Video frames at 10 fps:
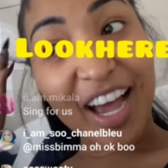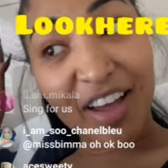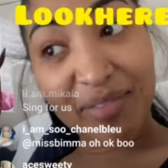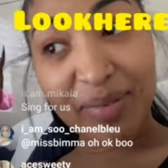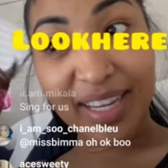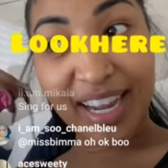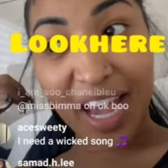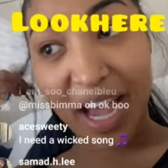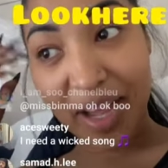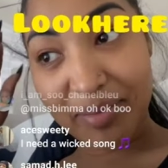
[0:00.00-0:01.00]
I've
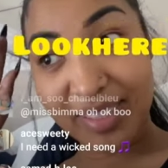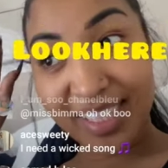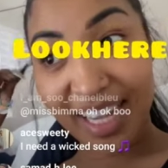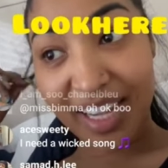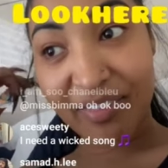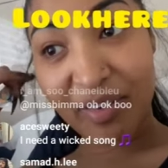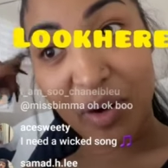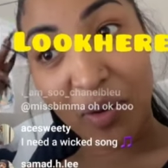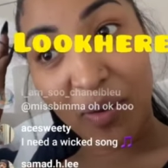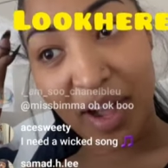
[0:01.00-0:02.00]
been absent for
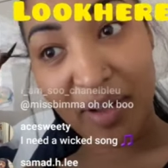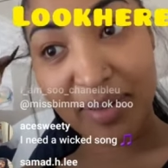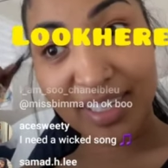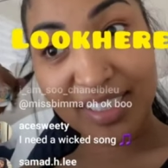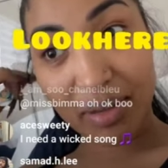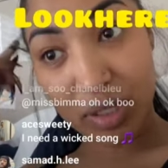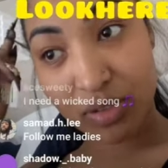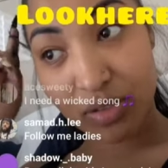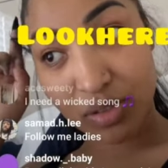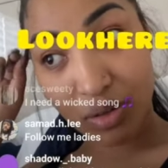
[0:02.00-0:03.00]
a while because I've
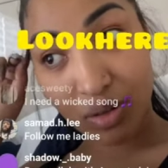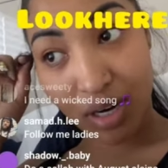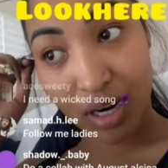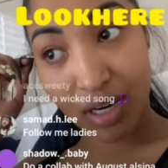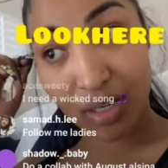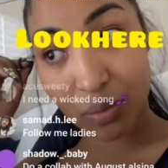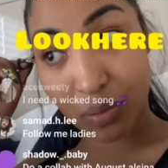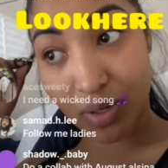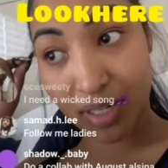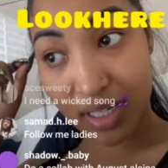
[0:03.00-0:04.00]
been so
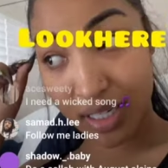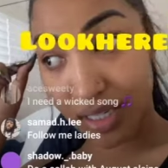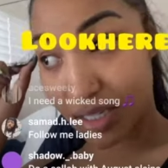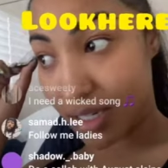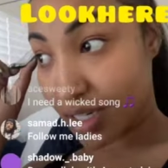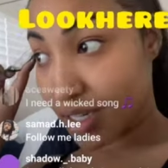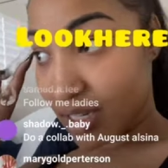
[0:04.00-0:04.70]
hardworking.